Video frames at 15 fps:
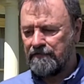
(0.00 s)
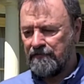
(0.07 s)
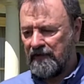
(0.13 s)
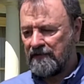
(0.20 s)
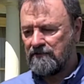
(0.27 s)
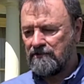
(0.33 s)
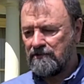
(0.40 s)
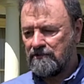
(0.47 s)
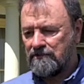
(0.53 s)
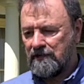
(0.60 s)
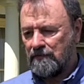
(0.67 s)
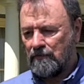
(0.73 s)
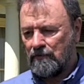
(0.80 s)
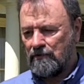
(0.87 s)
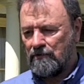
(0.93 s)
fences
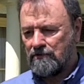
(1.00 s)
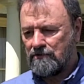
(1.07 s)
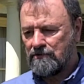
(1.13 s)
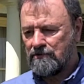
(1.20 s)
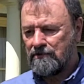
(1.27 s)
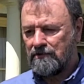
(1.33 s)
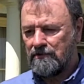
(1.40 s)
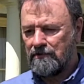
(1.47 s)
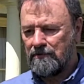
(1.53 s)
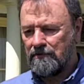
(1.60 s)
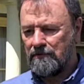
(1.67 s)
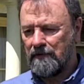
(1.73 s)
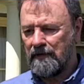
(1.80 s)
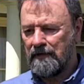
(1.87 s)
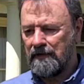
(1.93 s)
that were used
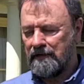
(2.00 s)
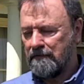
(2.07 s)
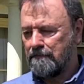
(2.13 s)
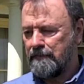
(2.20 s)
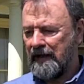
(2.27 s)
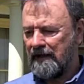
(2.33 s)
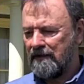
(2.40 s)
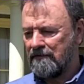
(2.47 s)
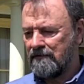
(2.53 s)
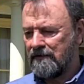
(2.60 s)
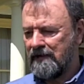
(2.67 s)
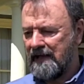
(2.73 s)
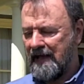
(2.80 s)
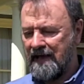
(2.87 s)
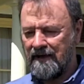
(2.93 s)
to
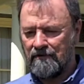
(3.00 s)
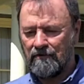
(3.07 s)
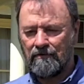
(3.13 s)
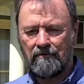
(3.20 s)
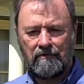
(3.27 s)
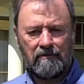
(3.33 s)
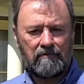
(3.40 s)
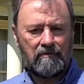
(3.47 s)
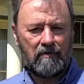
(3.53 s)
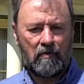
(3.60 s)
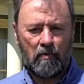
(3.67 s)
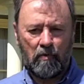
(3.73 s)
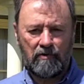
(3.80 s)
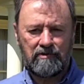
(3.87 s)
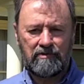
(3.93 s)
impound cattle or the
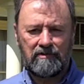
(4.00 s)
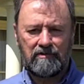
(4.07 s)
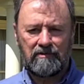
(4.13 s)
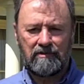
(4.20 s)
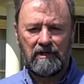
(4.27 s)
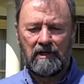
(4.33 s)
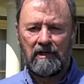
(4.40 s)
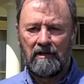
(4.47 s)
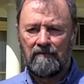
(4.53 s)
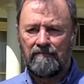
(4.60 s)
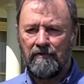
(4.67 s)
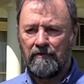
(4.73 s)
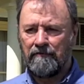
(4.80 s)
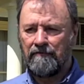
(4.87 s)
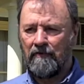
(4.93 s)
horses
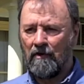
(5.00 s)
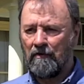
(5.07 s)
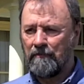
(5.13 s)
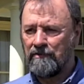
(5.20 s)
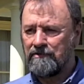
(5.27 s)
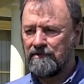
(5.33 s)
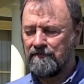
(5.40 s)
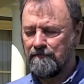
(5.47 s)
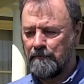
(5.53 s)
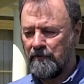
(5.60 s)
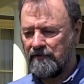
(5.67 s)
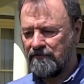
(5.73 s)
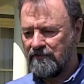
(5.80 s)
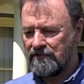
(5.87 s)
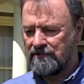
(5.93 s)
for farmers of
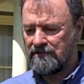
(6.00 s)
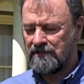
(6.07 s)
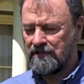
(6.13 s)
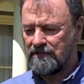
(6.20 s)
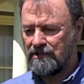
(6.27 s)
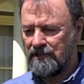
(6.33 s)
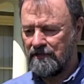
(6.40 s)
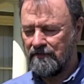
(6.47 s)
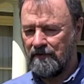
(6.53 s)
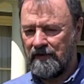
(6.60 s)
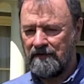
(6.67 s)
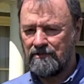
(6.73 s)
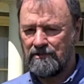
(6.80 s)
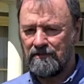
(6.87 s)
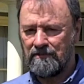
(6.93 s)
previous
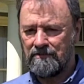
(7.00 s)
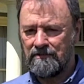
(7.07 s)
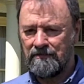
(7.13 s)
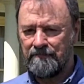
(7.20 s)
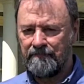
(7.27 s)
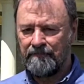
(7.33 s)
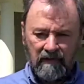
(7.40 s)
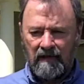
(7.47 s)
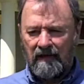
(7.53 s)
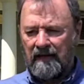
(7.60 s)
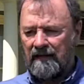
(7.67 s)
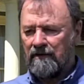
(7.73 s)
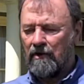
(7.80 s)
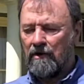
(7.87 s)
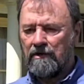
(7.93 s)
generations.
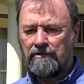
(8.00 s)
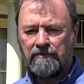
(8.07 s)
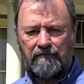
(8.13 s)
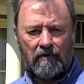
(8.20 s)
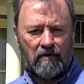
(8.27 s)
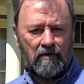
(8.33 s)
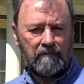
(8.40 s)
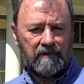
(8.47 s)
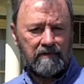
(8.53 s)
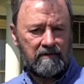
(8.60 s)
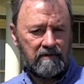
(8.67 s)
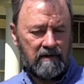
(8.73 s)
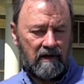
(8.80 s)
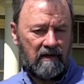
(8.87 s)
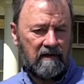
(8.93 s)
A large farm at
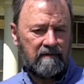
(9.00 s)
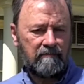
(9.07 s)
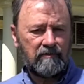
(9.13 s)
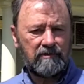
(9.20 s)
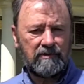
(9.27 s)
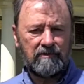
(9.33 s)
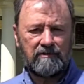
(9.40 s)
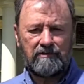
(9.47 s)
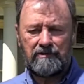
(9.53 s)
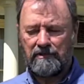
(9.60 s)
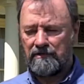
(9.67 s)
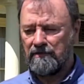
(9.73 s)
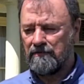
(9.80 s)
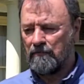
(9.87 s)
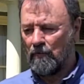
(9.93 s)
the time was
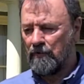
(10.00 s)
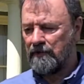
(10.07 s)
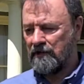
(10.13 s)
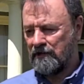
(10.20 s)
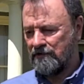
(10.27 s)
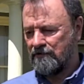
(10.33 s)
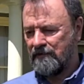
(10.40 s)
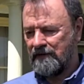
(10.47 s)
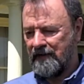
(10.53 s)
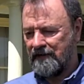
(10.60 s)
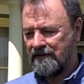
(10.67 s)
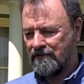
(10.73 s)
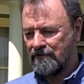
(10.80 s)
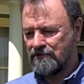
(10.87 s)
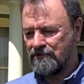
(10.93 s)
considered 100
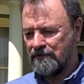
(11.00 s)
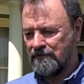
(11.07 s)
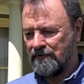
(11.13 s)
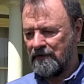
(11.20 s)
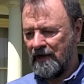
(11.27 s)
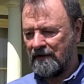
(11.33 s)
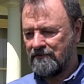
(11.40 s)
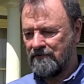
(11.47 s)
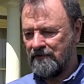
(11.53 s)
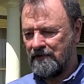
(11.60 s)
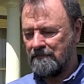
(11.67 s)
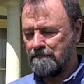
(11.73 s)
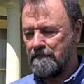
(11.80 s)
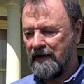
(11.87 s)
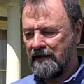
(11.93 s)
acres. They were not
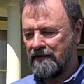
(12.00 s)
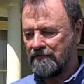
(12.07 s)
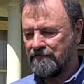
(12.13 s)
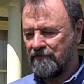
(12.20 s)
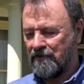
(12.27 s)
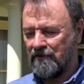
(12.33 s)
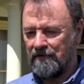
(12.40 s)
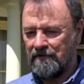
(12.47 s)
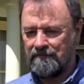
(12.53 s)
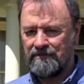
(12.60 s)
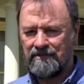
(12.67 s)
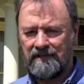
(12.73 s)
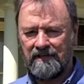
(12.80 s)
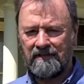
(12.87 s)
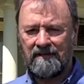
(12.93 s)
the mega
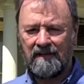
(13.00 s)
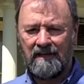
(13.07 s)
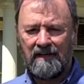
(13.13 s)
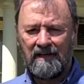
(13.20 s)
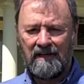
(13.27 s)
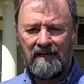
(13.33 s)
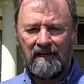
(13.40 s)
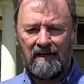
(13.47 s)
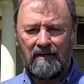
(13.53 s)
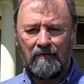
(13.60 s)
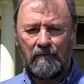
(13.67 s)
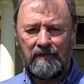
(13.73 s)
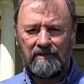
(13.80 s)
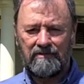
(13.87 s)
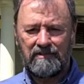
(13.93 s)
farms that
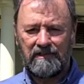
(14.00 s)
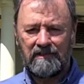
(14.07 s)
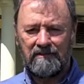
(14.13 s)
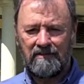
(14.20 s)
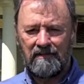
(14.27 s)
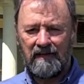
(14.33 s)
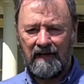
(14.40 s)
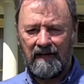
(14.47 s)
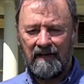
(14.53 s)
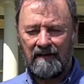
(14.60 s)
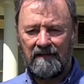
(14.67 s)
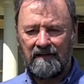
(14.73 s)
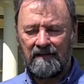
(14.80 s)
we see today.